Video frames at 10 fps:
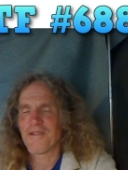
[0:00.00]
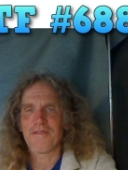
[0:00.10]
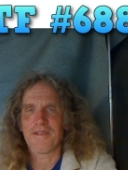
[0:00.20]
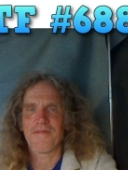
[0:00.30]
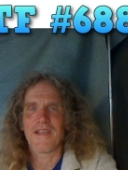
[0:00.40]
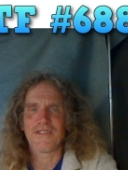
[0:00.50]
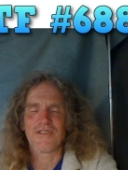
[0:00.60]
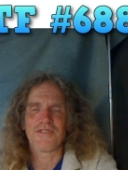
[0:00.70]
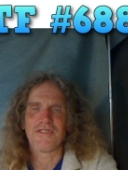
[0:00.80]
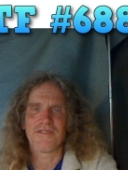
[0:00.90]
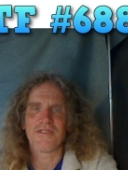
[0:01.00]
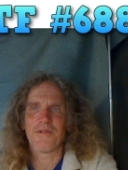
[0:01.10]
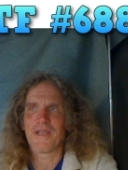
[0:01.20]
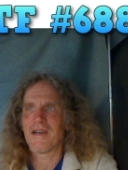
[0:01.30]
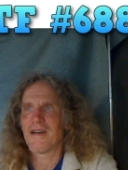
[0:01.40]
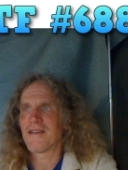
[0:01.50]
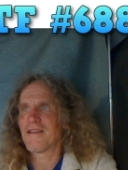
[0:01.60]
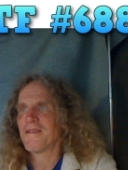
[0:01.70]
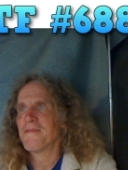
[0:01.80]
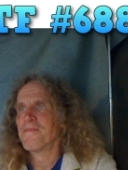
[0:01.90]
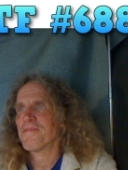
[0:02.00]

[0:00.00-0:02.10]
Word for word: little adventure she's going on.